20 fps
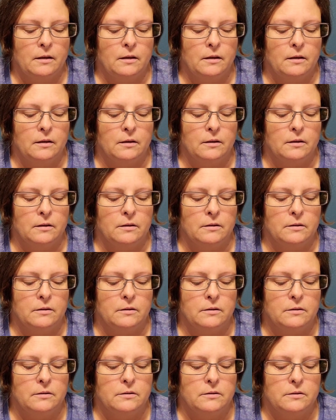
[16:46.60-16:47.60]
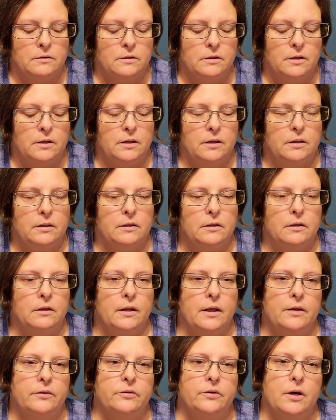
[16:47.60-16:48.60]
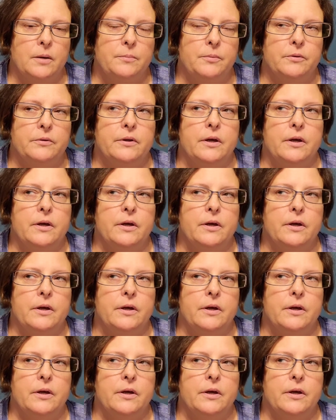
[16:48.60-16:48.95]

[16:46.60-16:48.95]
And the last couple